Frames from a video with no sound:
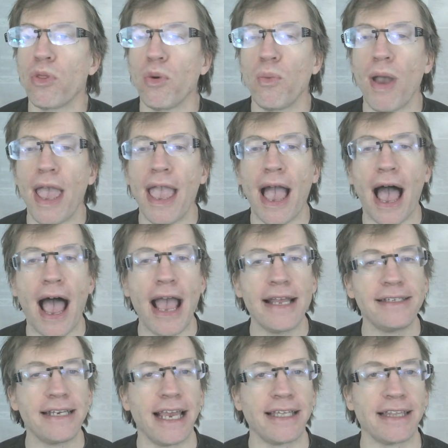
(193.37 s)
the way
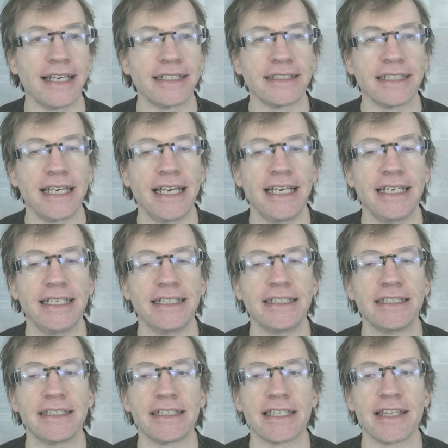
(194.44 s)
I take this
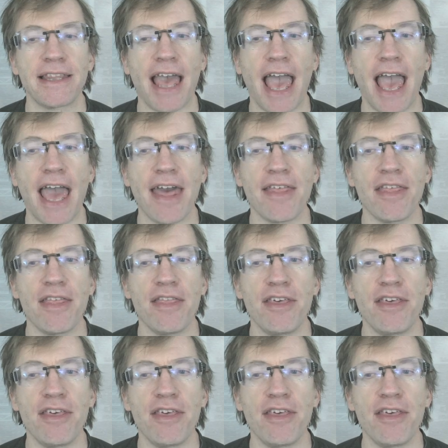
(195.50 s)
is that